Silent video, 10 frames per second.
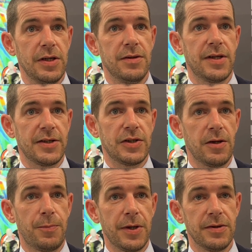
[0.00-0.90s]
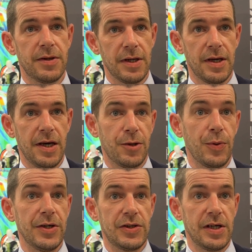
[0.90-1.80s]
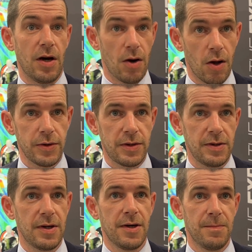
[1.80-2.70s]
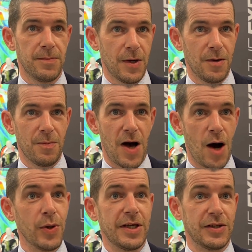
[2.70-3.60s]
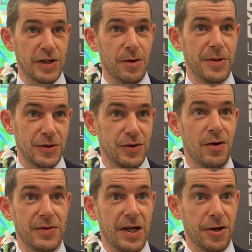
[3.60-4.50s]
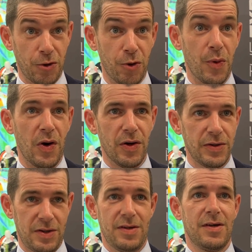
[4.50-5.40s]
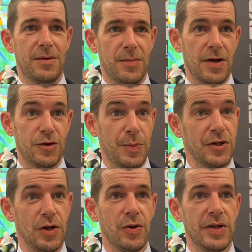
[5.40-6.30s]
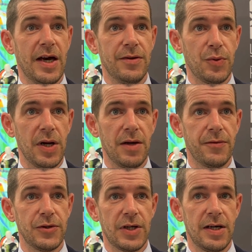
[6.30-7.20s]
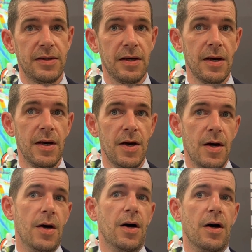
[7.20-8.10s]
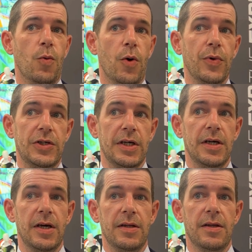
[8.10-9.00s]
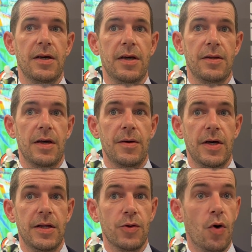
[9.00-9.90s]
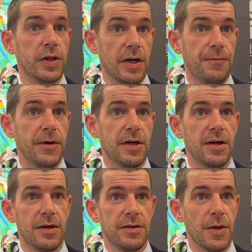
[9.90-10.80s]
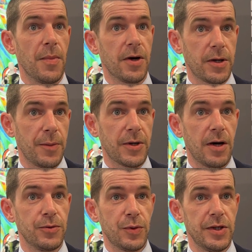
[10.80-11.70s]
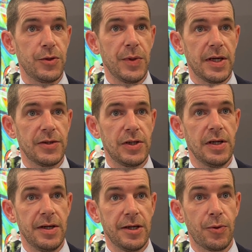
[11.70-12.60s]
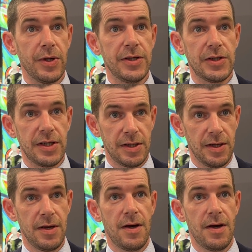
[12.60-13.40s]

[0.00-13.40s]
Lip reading: seen textile printing increasing a lot. Our textile business over there grew a lot, especially on the entry level side. What we see in North Africa, the Maghreb countries, we can see an increasing